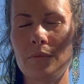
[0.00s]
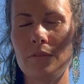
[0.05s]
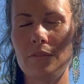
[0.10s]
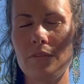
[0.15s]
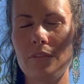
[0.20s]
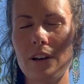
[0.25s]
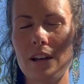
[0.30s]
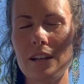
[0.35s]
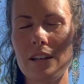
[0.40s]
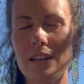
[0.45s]

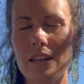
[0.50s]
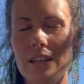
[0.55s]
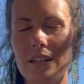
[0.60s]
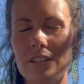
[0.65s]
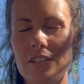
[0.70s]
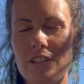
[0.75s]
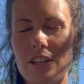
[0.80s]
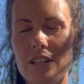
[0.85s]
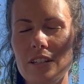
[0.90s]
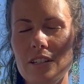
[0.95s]
Finding a
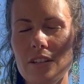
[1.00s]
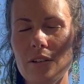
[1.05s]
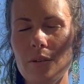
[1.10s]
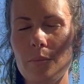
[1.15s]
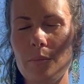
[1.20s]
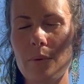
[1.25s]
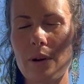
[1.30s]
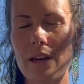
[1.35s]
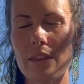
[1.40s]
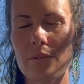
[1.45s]
gentle
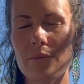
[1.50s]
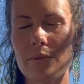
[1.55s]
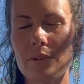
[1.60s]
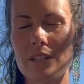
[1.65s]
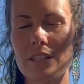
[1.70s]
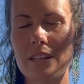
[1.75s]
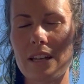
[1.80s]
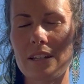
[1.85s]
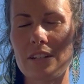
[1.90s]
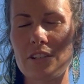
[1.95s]
breath
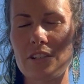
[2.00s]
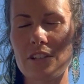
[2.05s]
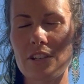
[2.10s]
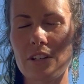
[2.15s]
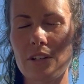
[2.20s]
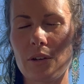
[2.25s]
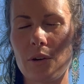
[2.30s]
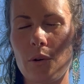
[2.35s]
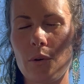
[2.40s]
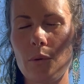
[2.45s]

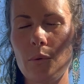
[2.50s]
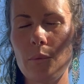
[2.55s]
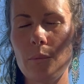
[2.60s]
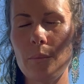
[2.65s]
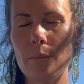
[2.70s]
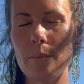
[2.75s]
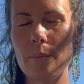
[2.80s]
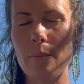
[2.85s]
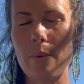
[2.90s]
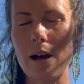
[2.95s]
retention,
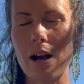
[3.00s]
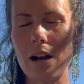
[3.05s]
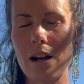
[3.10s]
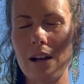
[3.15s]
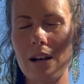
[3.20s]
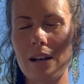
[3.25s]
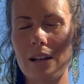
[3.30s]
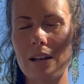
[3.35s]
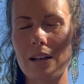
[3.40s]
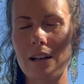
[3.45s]

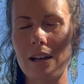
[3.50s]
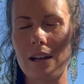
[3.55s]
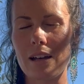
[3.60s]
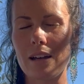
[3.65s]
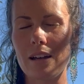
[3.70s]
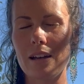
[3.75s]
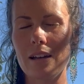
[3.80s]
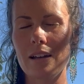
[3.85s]
kumbhaka,